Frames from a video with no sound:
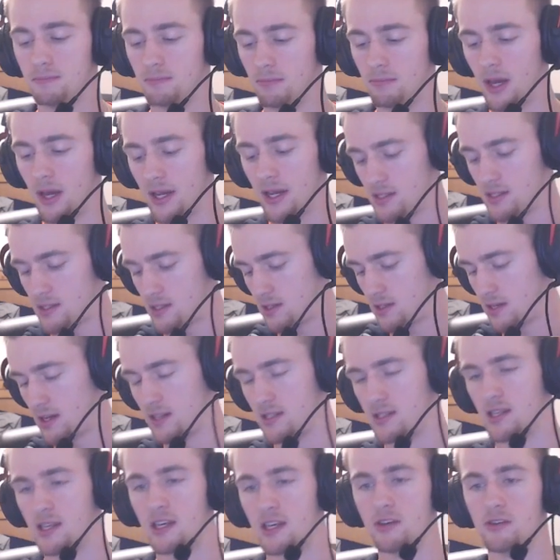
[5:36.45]
as
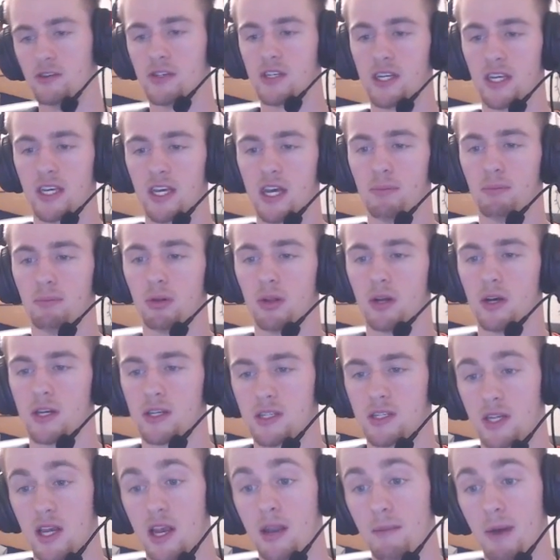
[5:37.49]
the QCK Plus,
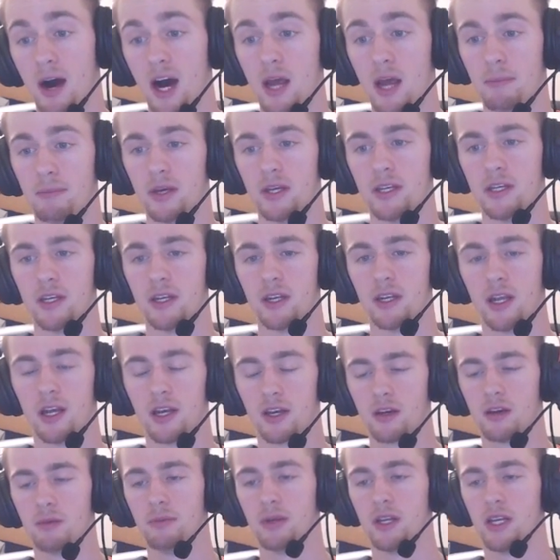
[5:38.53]
in my opinion. It
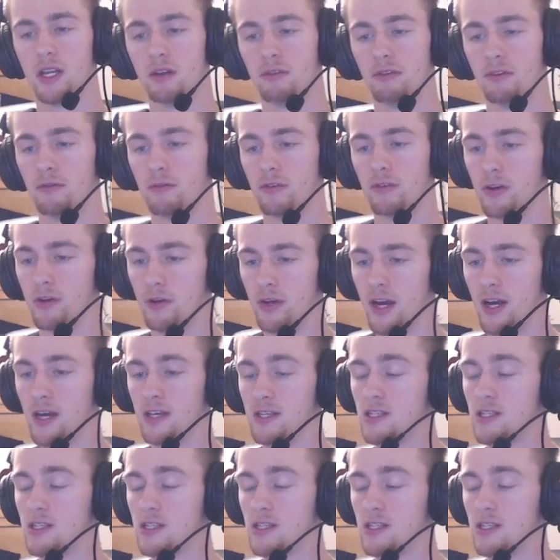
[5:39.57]
could be different for you guys.